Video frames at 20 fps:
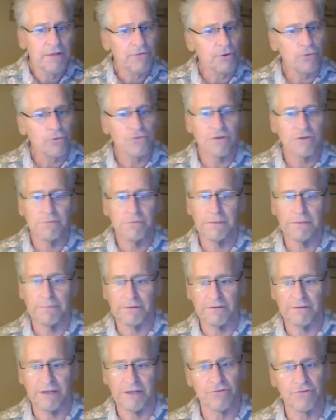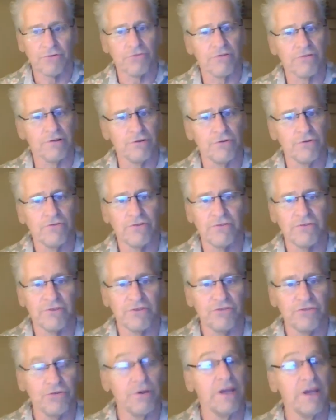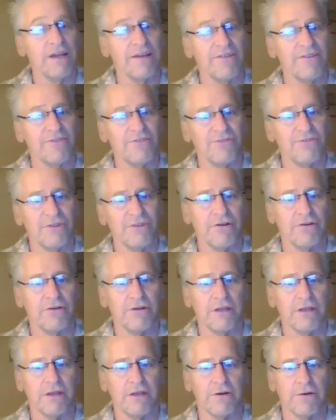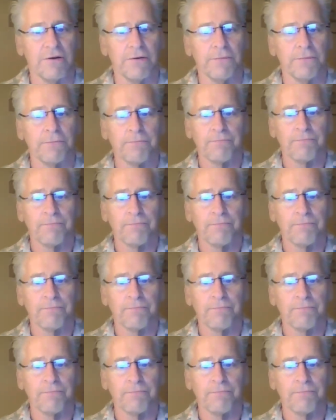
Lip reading: Those can be potential solutions that you can consider here.